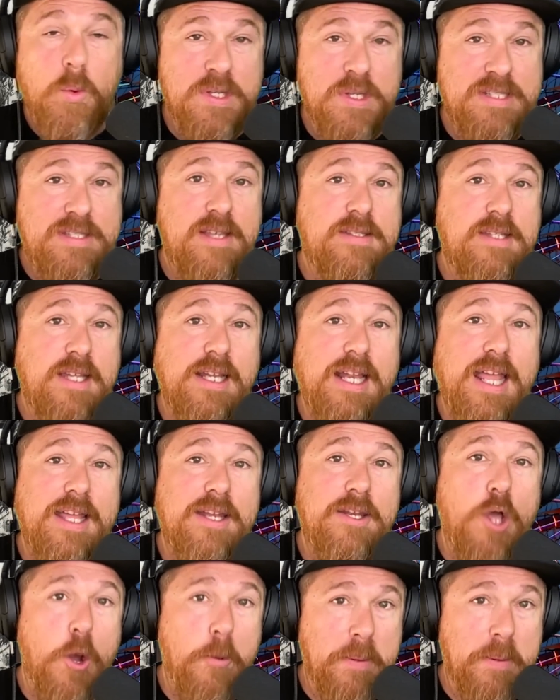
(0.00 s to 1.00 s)
When
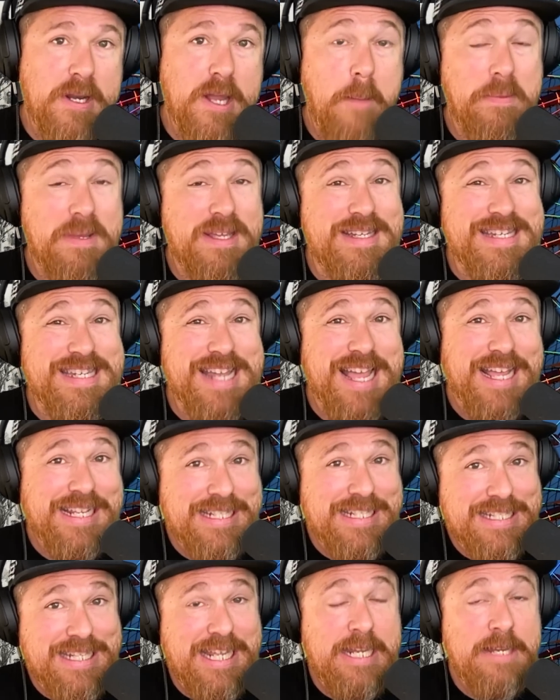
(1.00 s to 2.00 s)
Disneyland opened up in
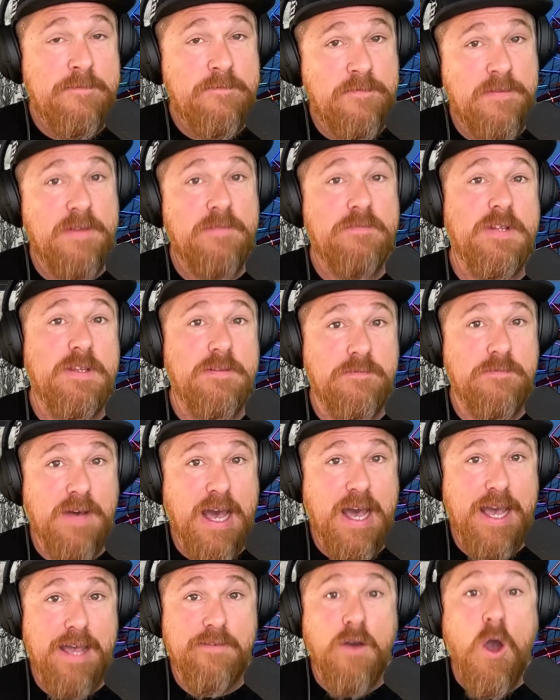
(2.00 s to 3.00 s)

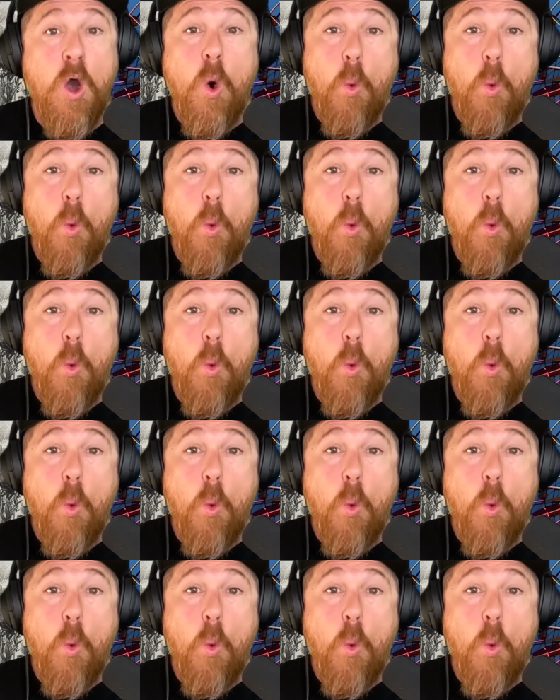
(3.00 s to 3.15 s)
1955,